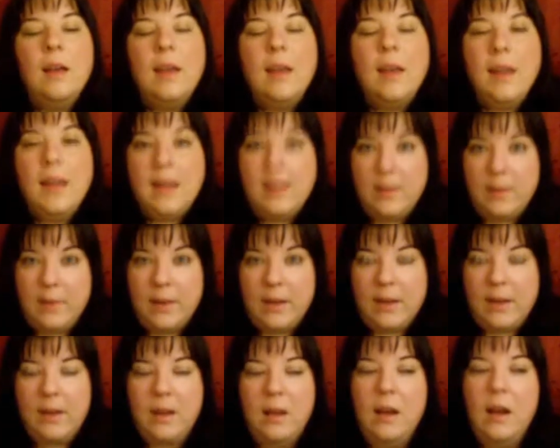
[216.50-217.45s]

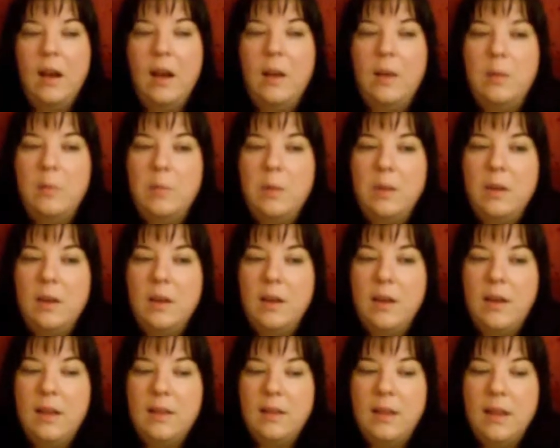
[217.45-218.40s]
anyway, and
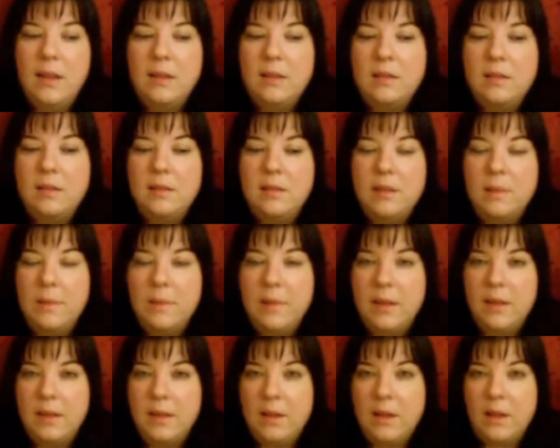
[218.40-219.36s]
that's
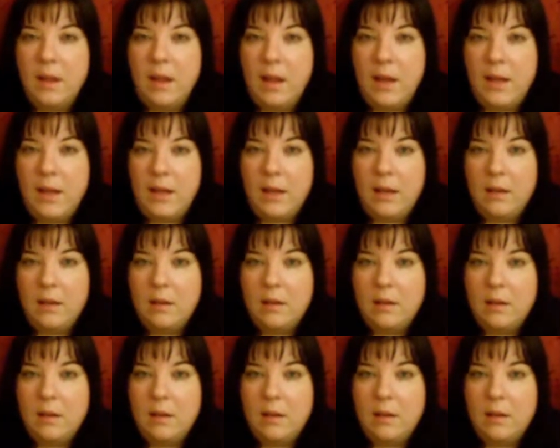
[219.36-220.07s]
something that I